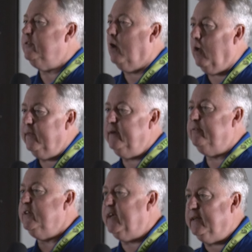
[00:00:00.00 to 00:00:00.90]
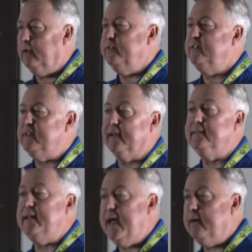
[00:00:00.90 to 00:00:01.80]
all the different technology stacks
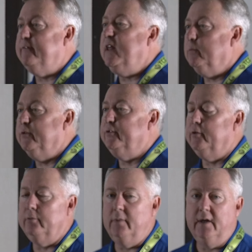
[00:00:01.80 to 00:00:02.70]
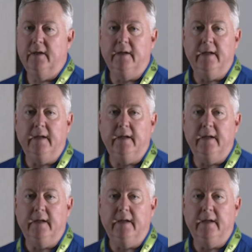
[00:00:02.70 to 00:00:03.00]
they had available to them.